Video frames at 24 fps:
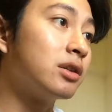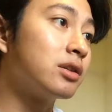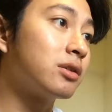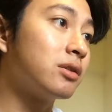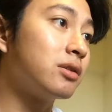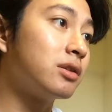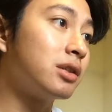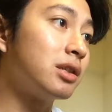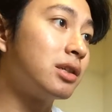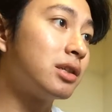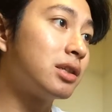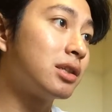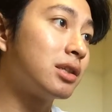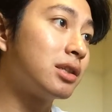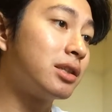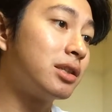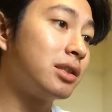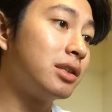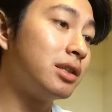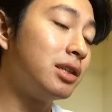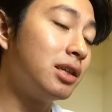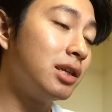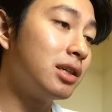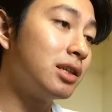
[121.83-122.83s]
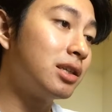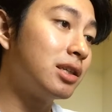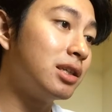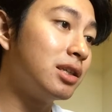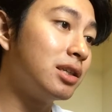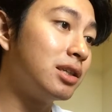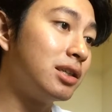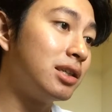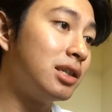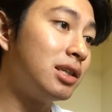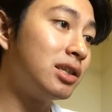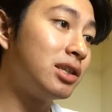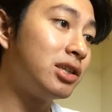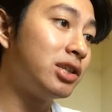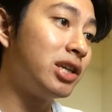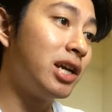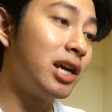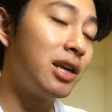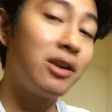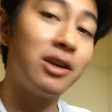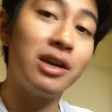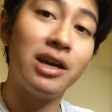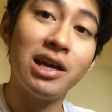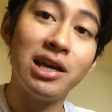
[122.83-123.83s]
So this this is this
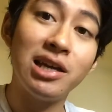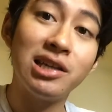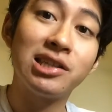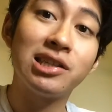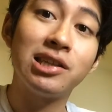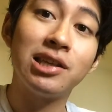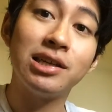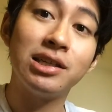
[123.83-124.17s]
shit is